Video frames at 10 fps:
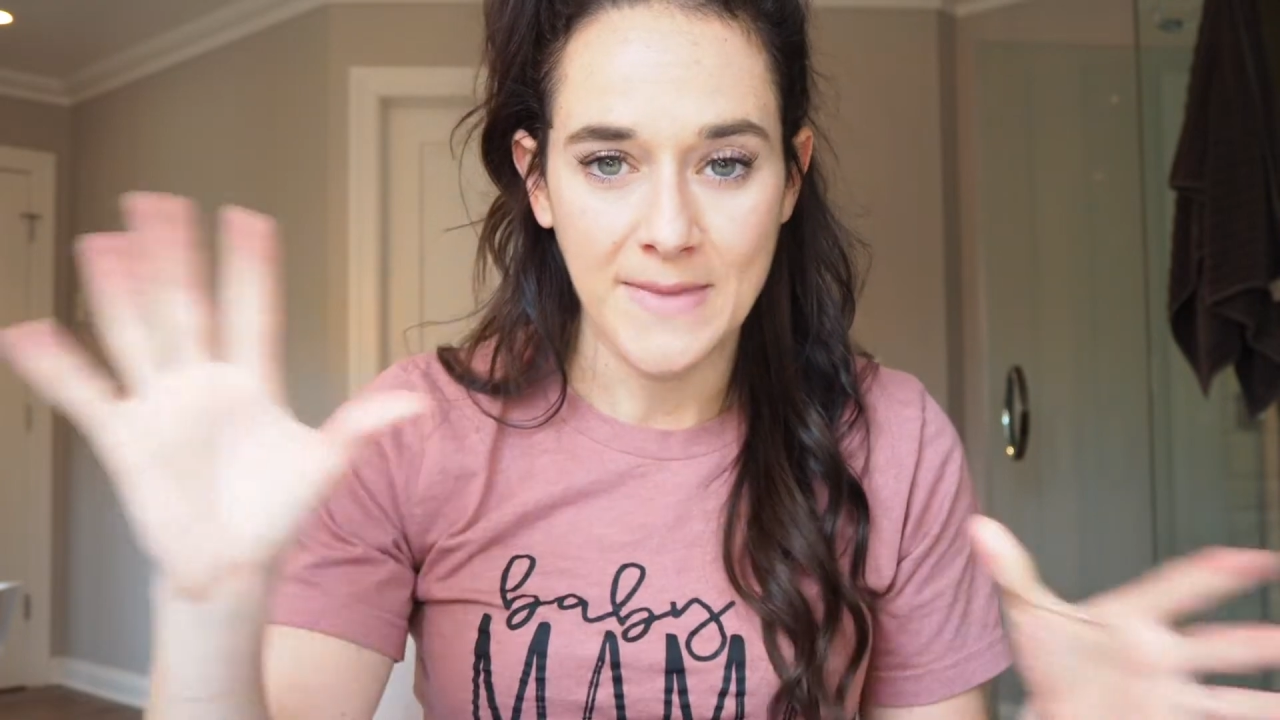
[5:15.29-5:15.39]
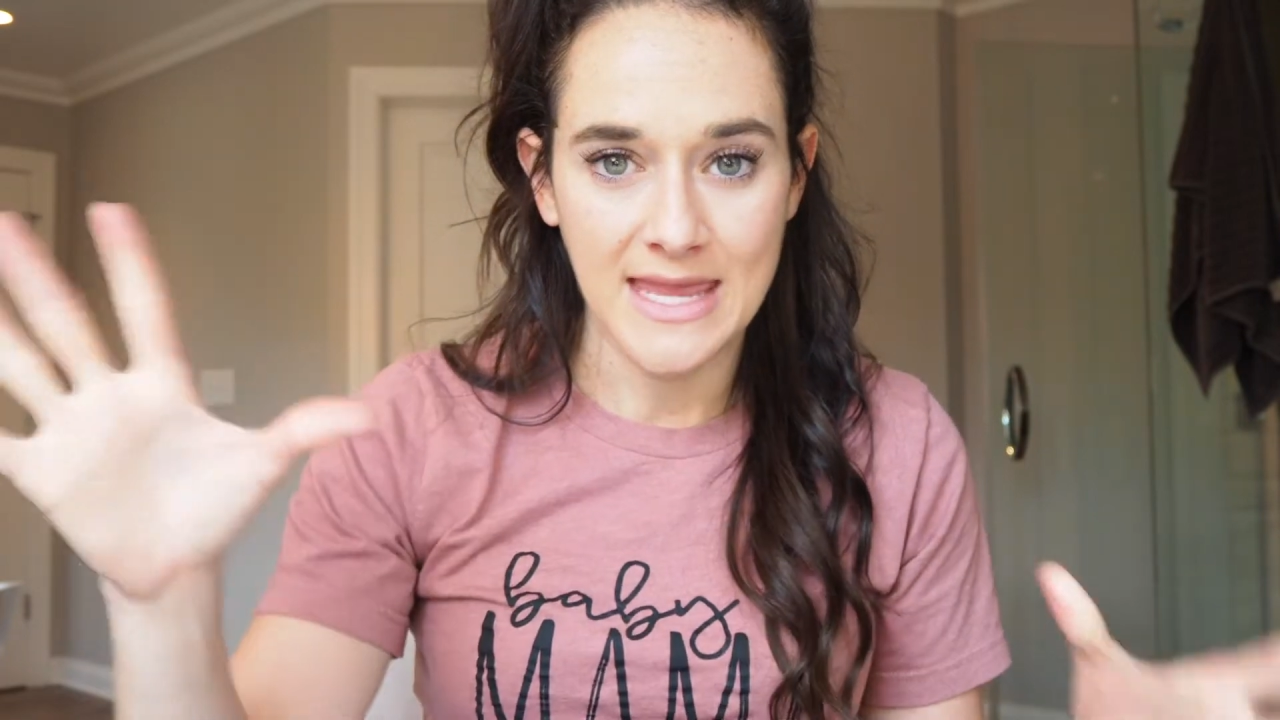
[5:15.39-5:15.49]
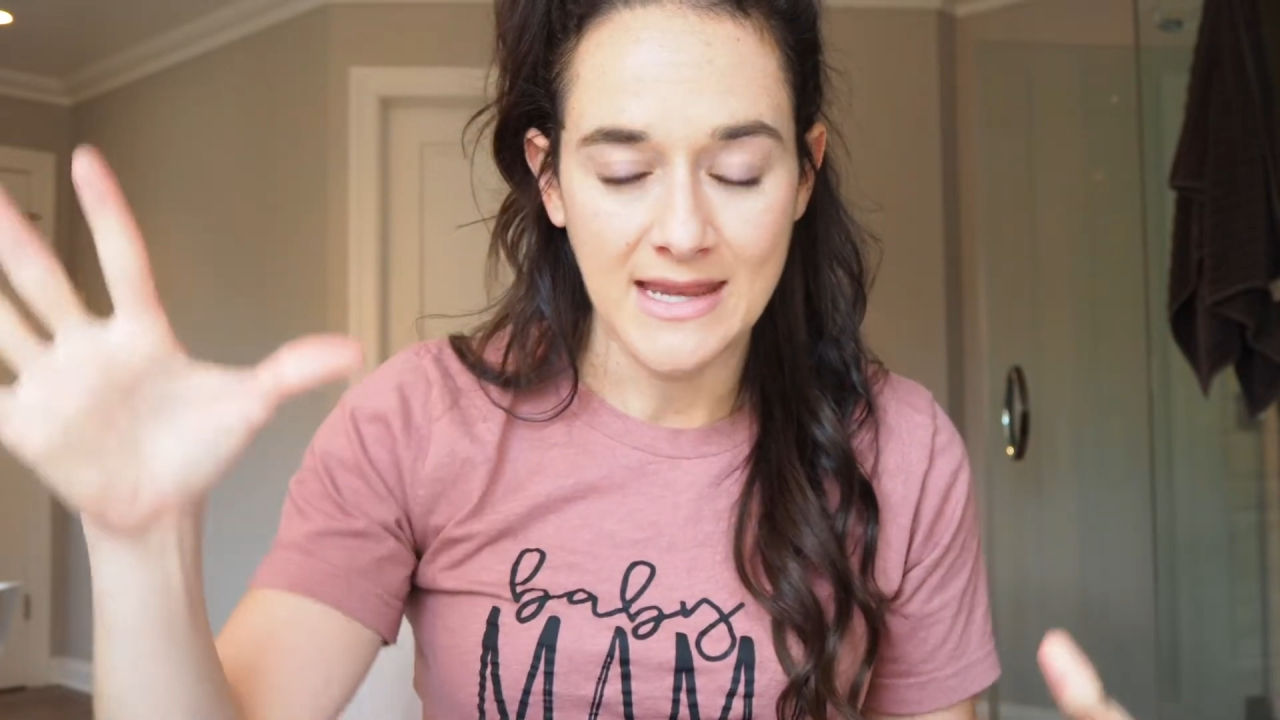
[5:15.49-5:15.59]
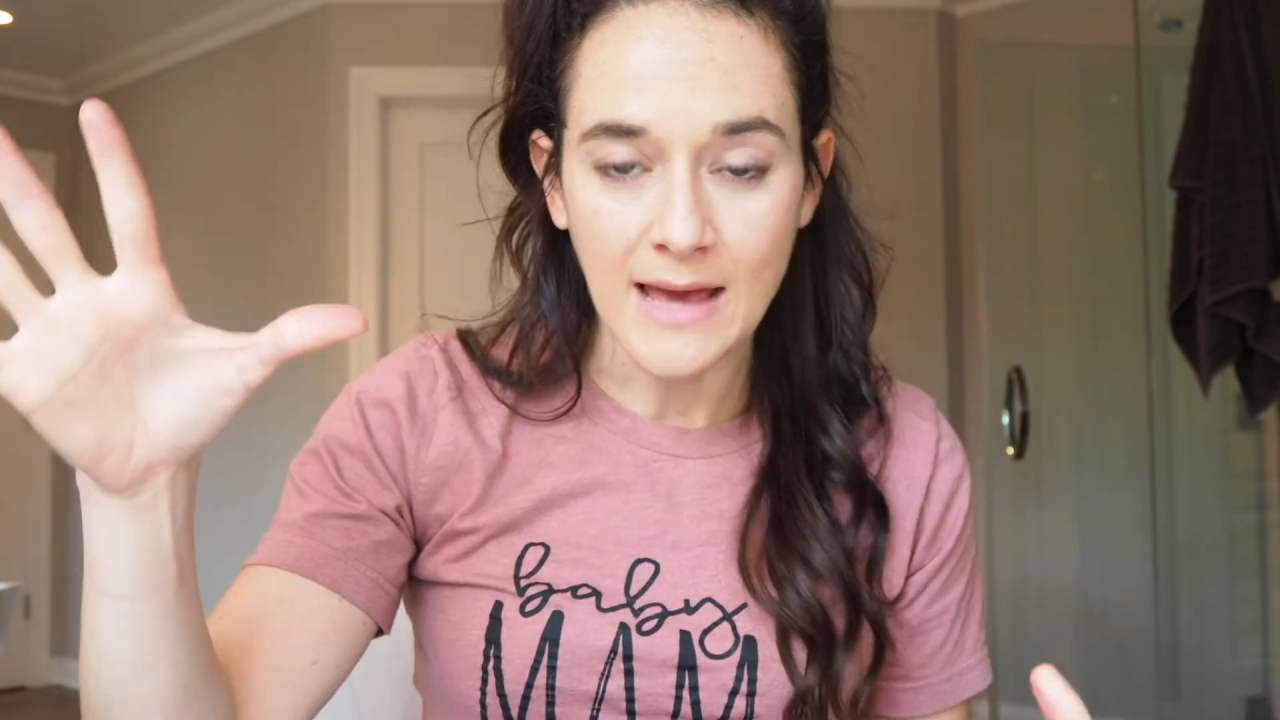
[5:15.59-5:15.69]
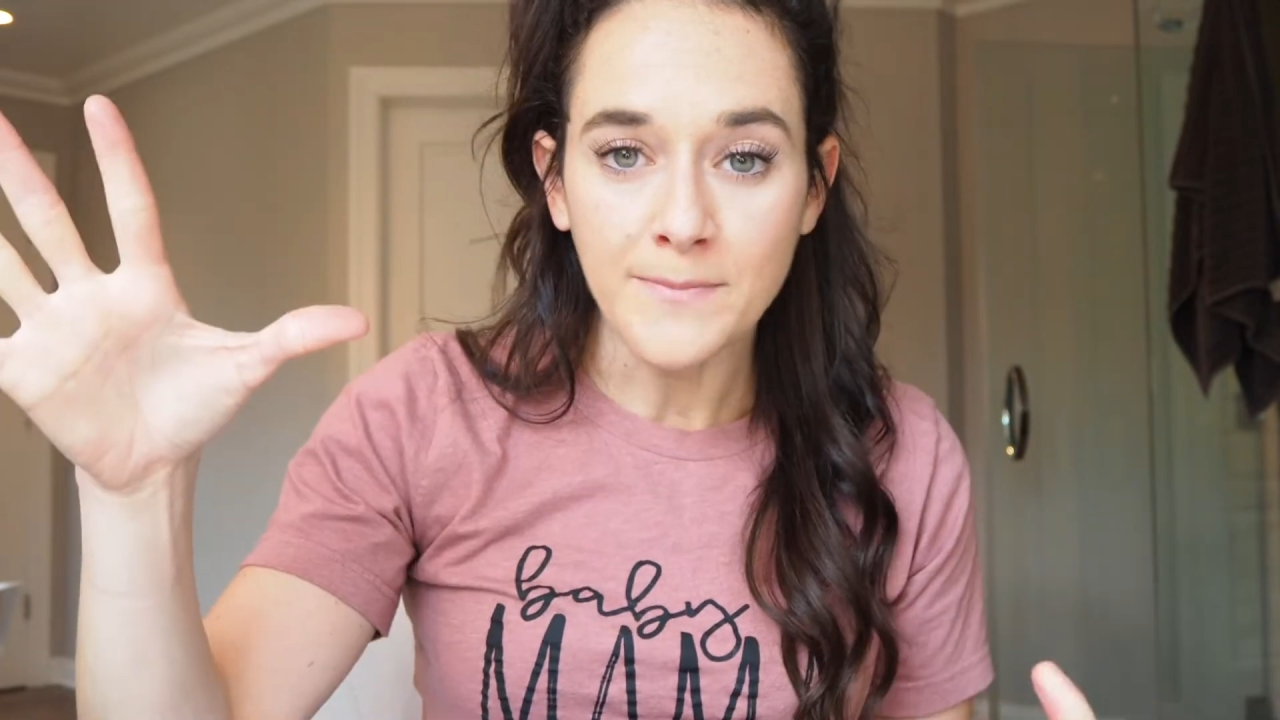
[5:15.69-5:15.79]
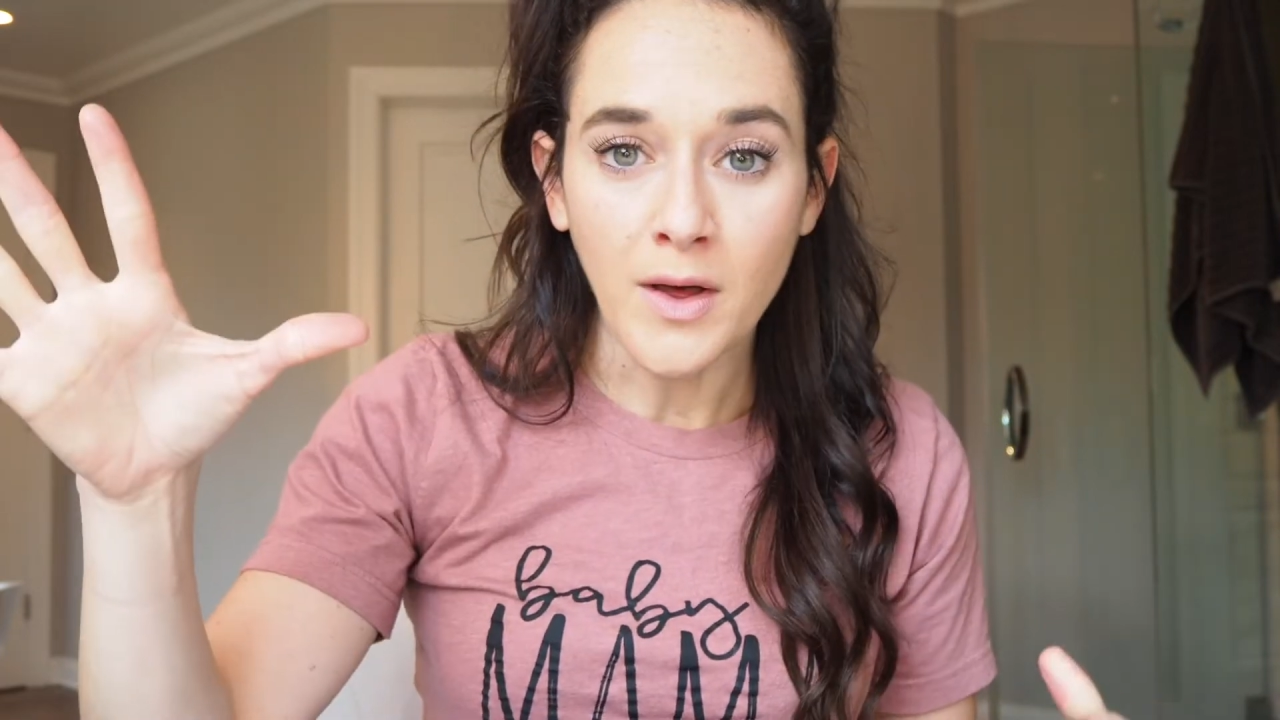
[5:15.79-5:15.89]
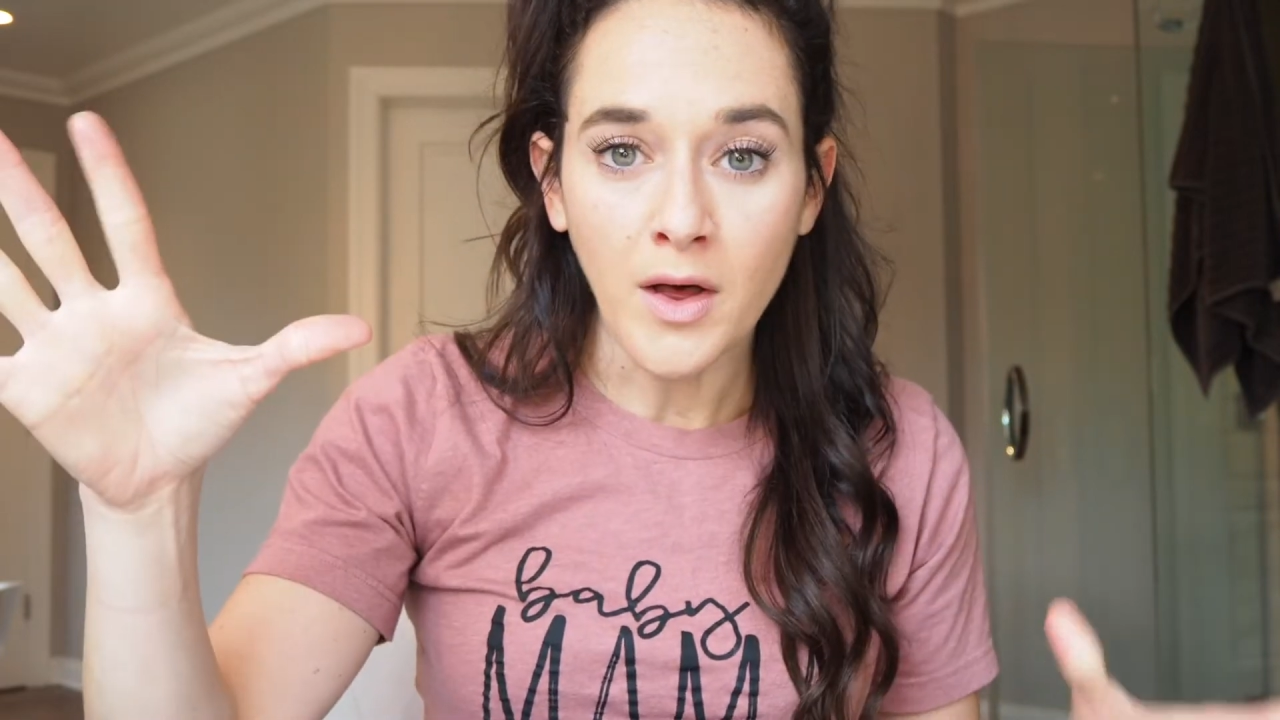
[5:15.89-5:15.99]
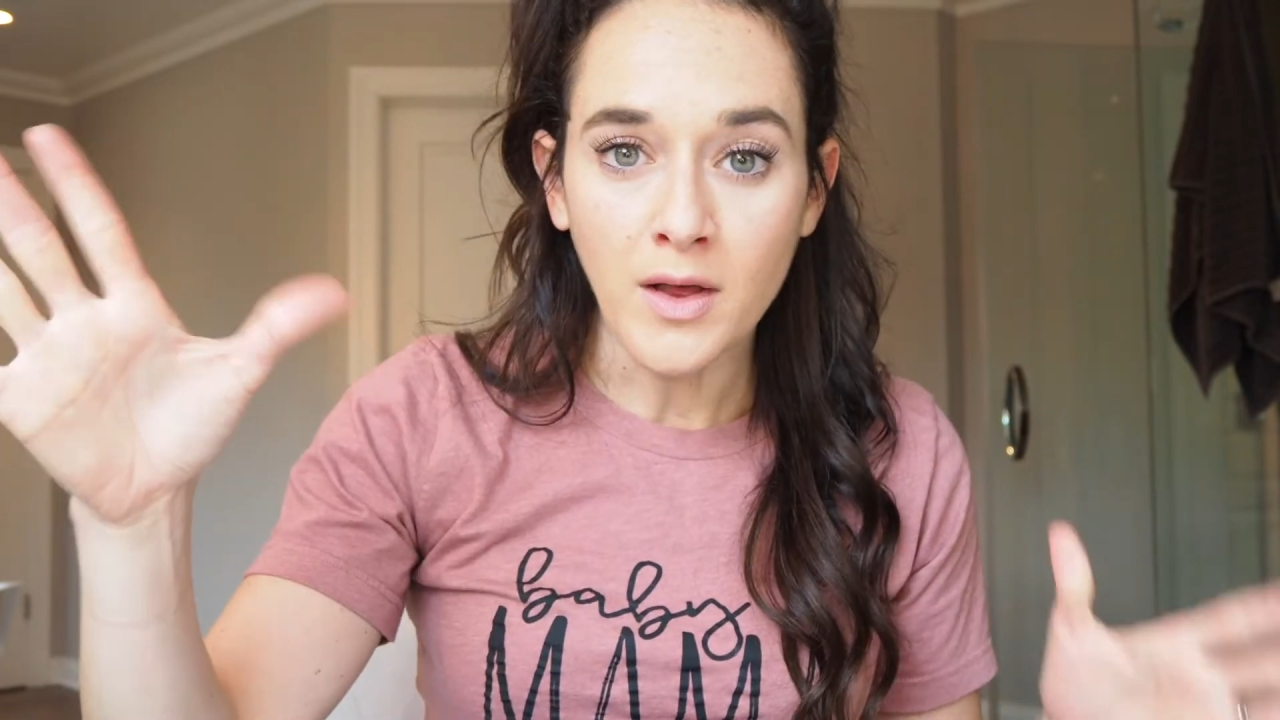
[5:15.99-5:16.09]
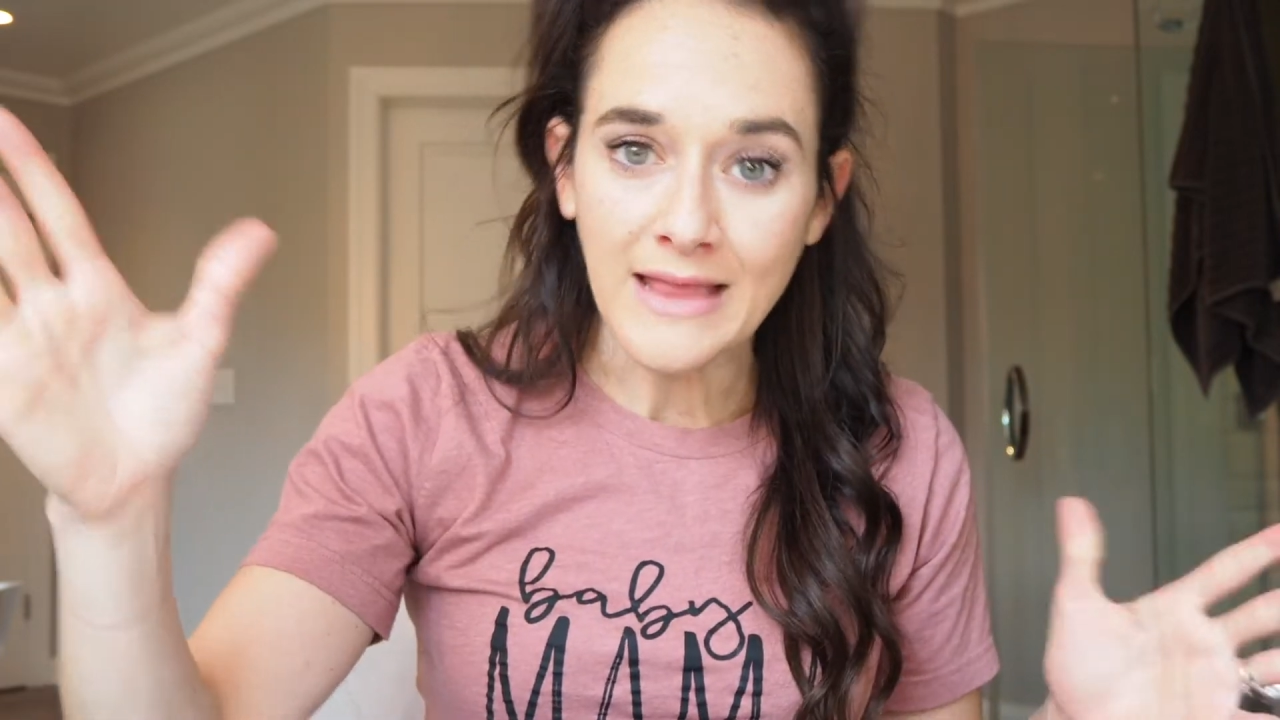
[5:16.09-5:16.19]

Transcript: peanut ball,